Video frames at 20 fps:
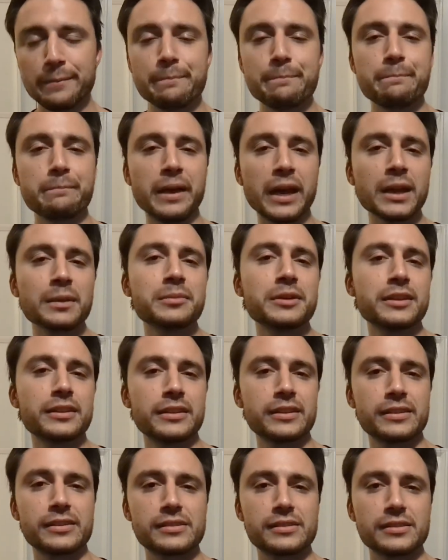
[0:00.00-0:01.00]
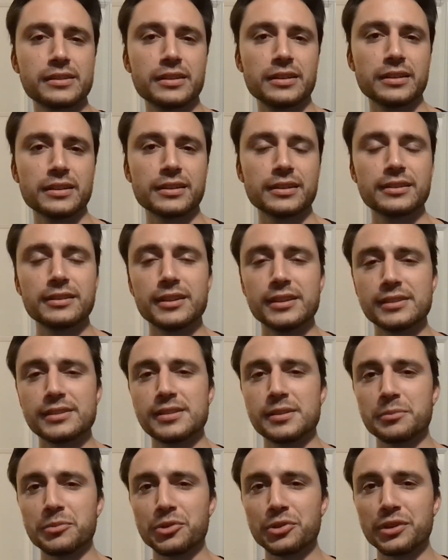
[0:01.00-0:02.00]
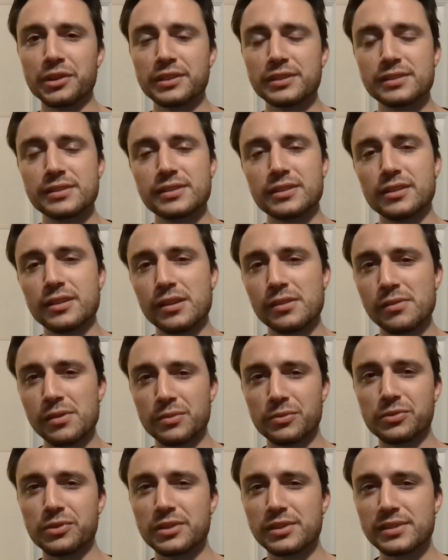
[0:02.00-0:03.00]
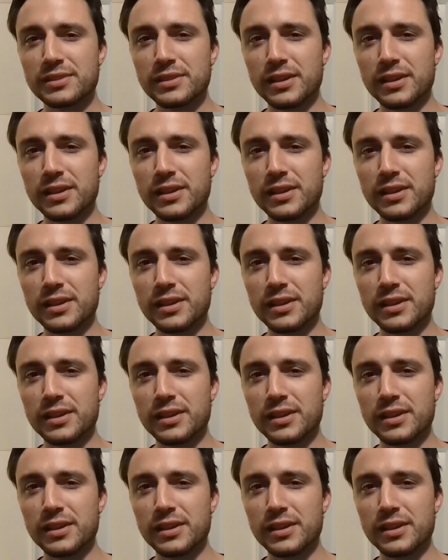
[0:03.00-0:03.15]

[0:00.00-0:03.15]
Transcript: Maybe this could lend some credence to love at first